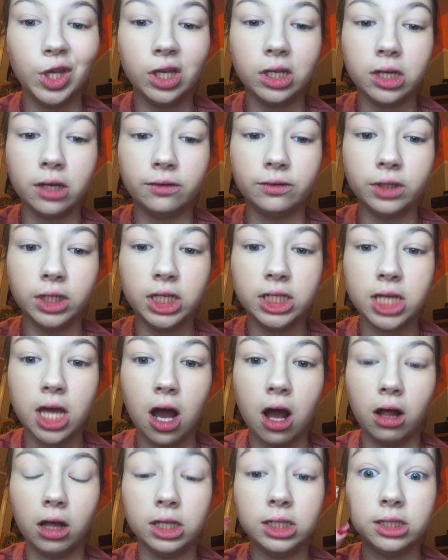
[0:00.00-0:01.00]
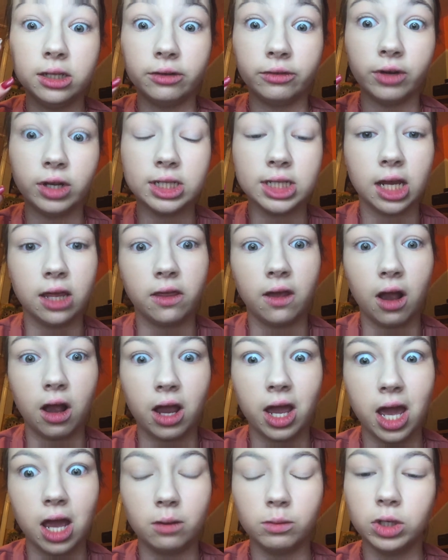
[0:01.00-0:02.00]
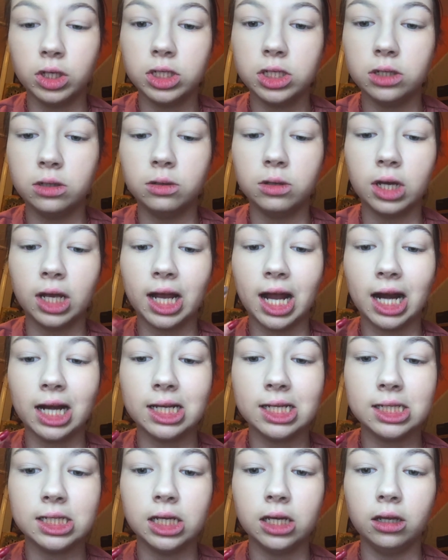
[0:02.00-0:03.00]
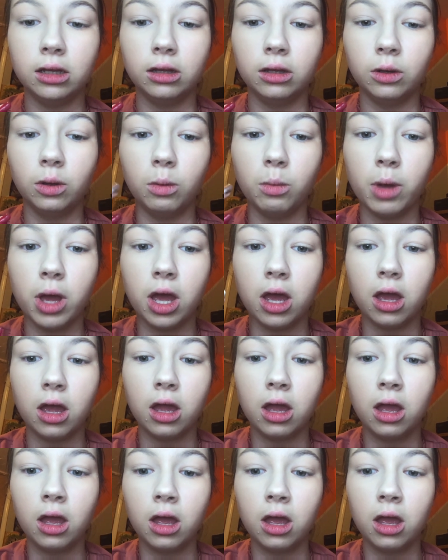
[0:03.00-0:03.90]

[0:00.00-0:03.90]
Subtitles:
You can definitely tell a difference, I think, on camera too. You can kind of see it a little bit.